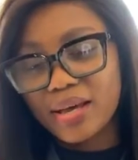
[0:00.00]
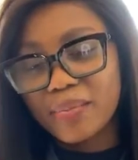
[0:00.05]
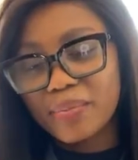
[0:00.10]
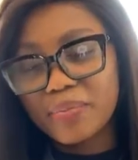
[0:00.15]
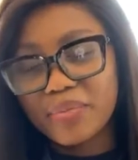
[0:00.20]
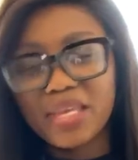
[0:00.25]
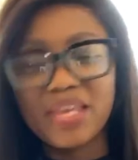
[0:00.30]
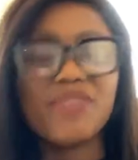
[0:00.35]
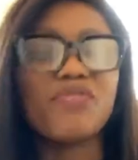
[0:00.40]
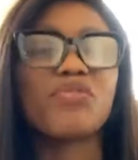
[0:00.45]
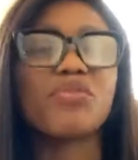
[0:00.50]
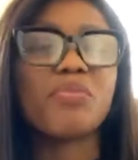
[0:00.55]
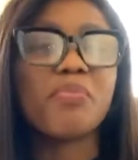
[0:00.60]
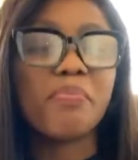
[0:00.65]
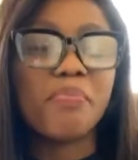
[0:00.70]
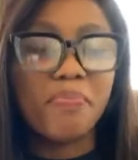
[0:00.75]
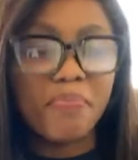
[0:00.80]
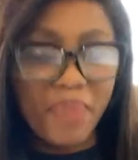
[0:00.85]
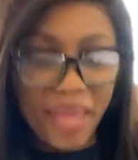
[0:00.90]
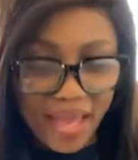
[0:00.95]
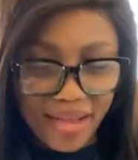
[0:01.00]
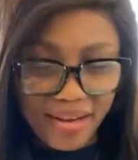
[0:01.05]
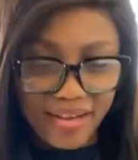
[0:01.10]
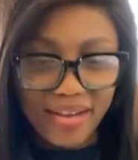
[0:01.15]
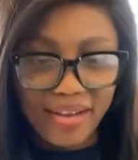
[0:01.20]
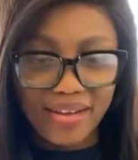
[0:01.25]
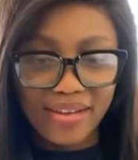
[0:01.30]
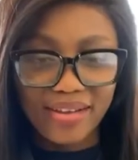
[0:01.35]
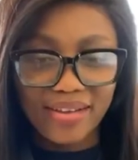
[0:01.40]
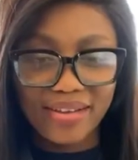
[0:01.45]
even
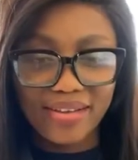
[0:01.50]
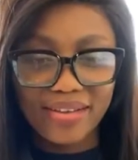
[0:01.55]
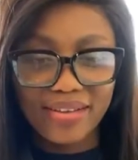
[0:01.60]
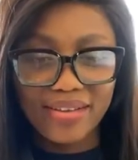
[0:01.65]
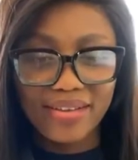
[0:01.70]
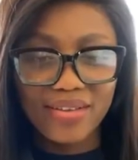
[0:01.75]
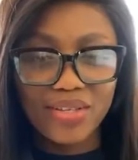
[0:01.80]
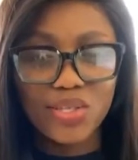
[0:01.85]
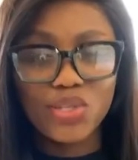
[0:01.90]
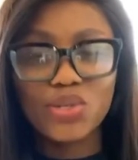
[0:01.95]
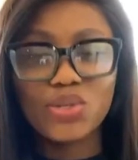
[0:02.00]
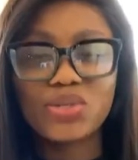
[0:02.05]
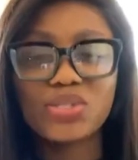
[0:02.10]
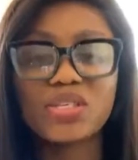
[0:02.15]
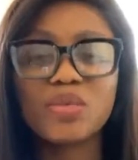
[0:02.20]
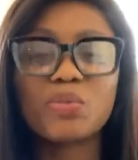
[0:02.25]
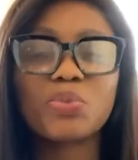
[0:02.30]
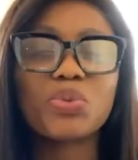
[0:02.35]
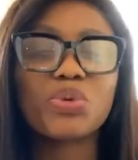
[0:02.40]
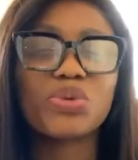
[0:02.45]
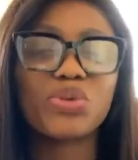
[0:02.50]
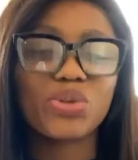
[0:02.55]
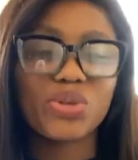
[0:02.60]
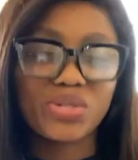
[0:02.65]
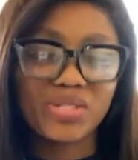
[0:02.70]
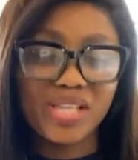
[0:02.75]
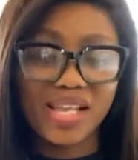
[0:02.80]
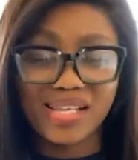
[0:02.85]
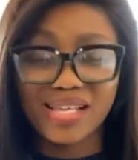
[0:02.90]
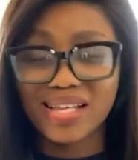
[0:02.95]
better using products
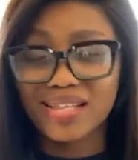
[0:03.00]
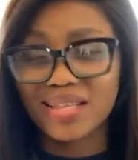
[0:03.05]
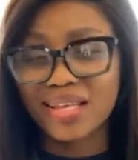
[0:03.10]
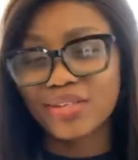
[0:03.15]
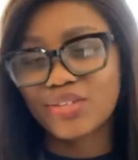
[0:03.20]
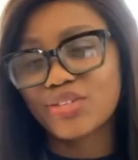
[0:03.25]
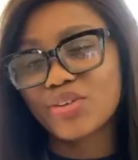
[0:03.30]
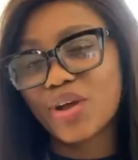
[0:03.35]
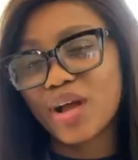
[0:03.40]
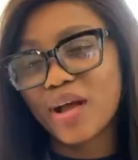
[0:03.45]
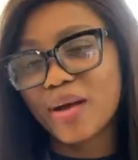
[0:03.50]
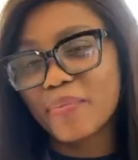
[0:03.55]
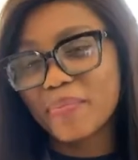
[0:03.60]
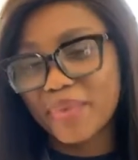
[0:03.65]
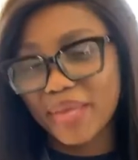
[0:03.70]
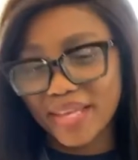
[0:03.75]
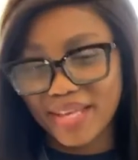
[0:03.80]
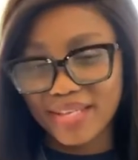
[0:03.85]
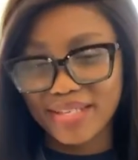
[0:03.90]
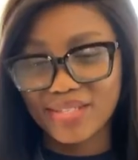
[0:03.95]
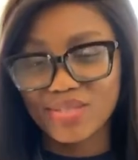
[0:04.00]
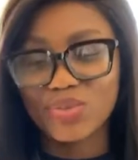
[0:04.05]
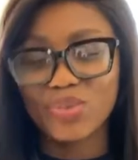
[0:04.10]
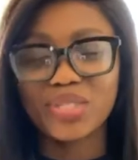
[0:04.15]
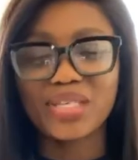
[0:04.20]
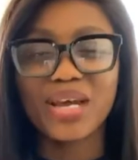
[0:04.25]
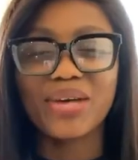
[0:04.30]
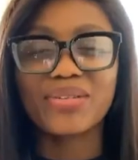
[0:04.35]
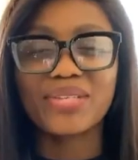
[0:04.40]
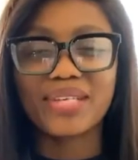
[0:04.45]
that are natural based
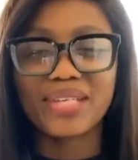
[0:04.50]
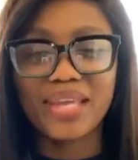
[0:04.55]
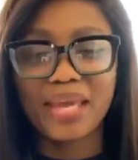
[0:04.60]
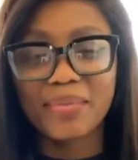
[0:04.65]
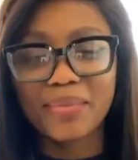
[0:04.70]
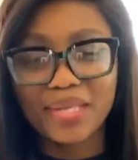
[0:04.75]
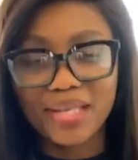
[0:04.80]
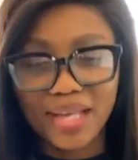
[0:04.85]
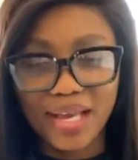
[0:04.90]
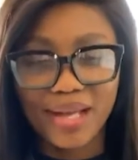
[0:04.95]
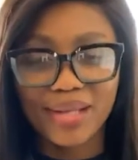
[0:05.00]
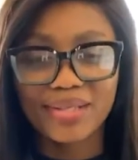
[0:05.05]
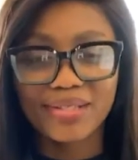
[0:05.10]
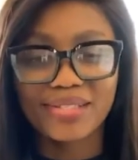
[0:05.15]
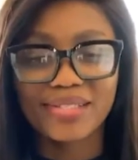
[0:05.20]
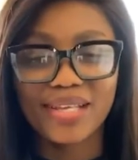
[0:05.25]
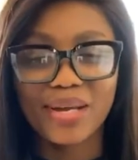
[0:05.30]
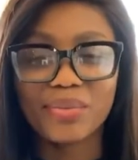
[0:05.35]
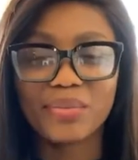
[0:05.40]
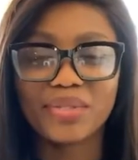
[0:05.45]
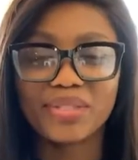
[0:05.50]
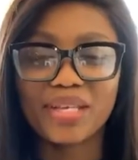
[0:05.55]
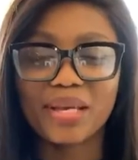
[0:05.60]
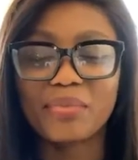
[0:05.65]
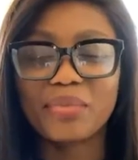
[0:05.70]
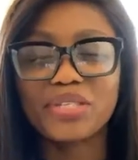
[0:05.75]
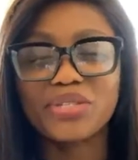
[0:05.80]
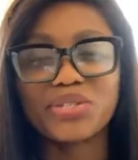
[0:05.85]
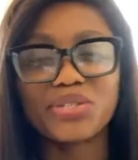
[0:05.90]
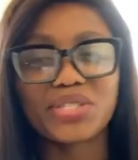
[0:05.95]
without the chemicals that would
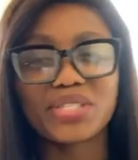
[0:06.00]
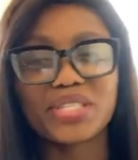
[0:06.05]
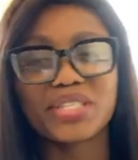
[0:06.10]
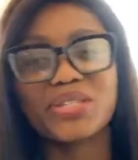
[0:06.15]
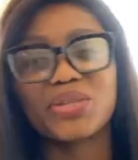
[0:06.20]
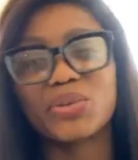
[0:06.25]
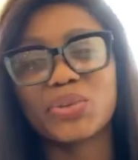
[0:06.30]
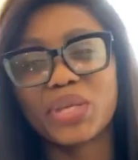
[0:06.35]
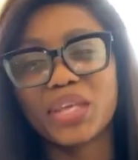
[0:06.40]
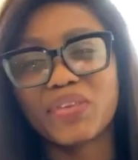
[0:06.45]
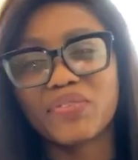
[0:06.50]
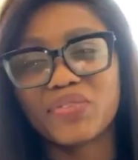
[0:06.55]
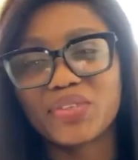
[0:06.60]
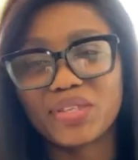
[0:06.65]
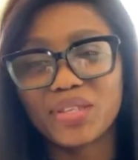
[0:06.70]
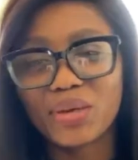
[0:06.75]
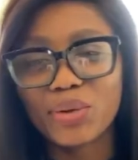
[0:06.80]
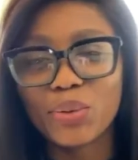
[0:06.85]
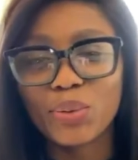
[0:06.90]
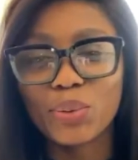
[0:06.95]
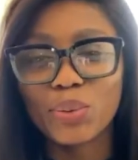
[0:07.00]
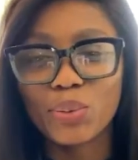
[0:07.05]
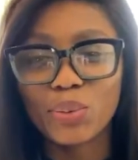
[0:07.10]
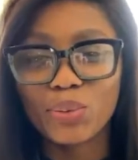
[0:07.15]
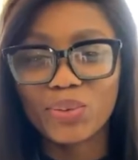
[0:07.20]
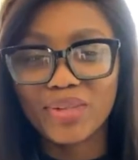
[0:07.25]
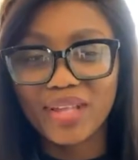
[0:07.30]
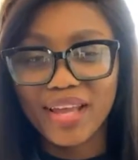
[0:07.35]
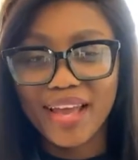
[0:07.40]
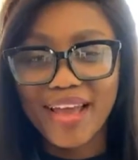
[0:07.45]
damage your skin or give you the
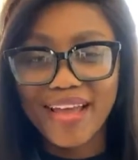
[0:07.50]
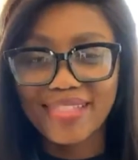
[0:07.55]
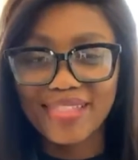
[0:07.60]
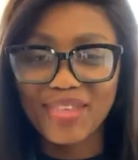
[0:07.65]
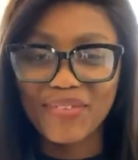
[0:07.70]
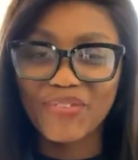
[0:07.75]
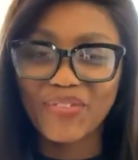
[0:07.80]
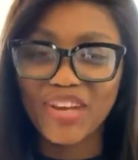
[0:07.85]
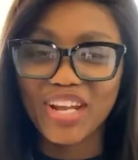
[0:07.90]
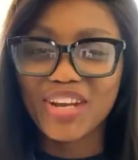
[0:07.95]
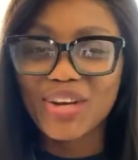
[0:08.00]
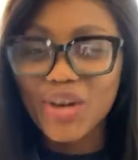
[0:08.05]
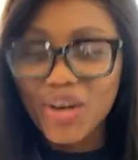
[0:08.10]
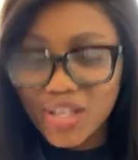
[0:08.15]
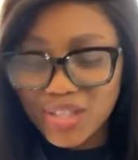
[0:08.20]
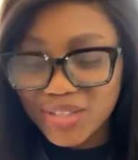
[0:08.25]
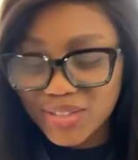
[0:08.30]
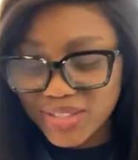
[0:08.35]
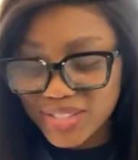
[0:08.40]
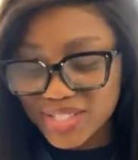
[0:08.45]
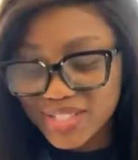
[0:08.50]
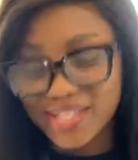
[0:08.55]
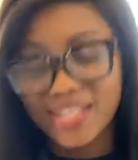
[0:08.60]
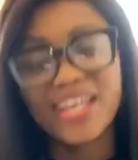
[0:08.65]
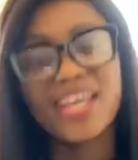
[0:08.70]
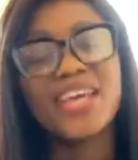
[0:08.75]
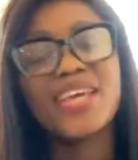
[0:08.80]
whole different colors.